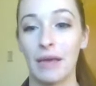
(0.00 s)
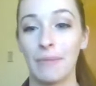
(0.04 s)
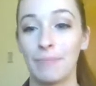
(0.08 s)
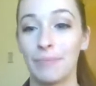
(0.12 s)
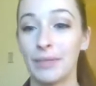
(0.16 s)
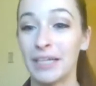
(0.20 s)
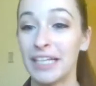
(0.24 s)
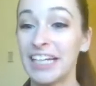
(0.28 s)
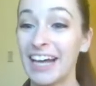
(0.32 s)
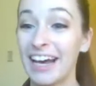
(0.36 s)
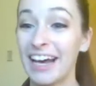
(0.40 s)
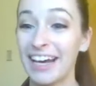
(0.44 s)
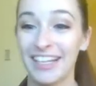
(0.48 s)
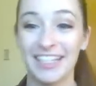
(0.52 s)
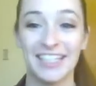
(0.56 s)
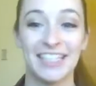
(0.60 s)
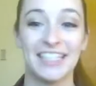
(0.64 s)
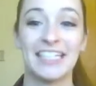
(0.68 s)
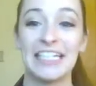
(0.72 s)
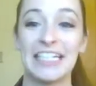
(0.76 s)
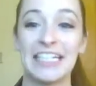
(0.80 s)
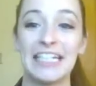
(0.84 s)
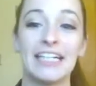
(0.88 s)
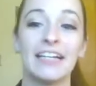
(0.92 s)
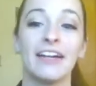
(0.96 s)

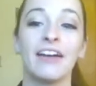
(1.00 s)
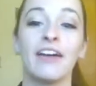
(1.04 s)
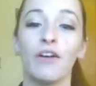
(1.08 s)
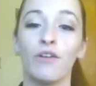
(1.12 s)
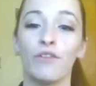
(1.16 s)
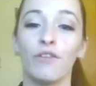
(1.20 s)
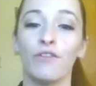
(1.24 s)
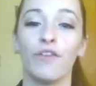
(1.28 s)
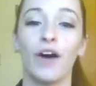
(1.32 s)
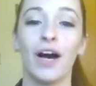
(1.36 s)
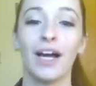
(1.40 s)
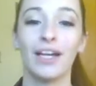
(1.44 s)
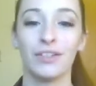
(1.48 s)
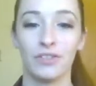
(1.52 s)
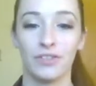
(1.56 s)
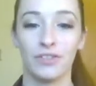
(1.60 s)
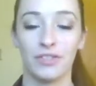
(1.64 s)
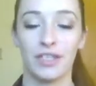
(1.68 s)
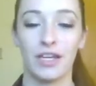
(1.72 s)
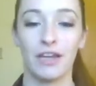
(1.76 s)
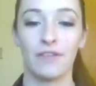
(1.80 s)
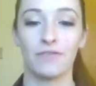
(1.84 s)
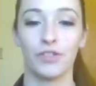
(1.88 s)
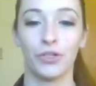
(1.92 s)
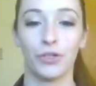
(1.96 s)
PXD file
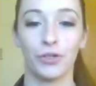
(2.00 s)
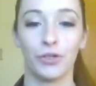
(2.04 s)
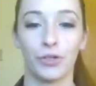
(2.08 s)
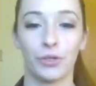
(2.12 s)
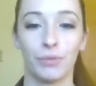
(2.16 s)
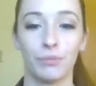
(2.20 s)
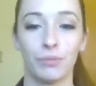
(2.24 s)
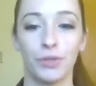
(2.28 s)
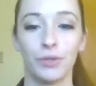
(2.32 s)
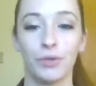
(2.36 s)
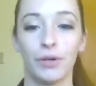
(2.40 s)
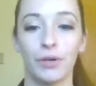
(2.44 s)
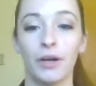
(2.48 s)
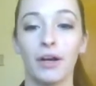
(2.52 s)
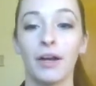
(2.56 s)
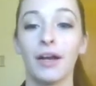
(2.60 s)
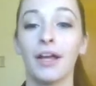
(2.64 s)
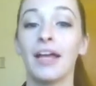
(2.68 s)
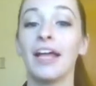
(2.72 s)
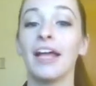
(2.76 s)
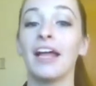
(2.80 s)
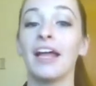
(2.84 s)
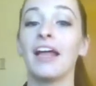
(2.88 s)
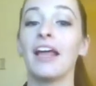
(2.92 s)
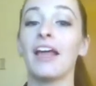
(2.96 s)
saved on your computer.
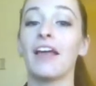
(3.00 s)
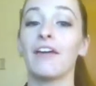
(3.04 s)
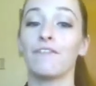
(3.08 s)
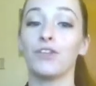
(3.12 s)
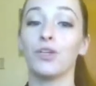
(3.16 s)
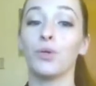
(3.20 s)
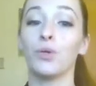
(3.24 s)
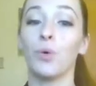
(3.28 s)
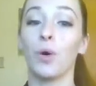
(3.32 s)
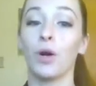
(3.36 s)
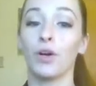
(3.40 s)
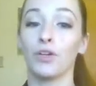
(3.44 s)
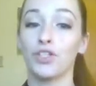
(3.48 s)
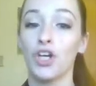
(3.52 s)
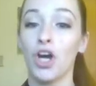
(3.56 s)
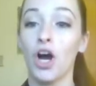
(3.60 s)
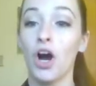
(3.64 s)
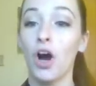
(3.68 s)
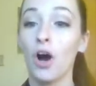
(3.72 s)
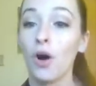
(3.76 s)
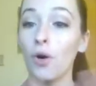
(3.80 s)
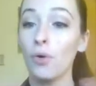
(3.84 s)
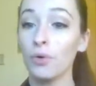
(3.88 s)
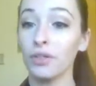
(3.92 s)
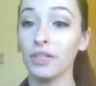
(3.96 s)
If you are
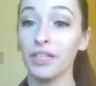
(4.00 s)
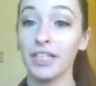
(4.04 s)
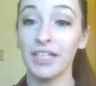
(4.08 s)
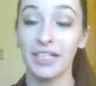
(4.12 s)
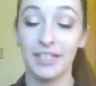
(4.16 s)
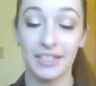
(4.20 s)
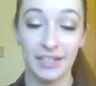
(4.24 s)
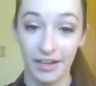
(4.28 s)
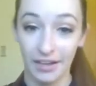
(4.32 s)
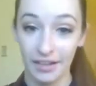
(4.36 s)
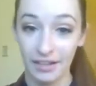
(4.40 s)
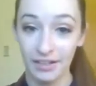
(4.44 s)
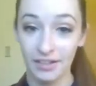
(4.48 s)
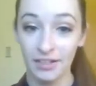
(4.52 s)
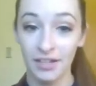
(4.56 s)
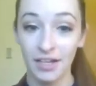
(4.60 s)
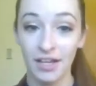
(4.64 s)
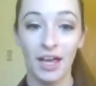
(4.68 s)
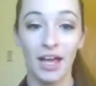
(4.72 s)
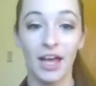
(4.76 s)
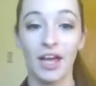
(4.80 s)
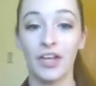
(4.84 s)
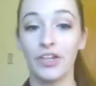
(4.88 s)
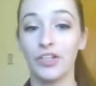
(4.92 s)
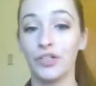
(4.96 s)
totally done
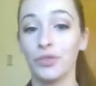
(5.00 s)
and you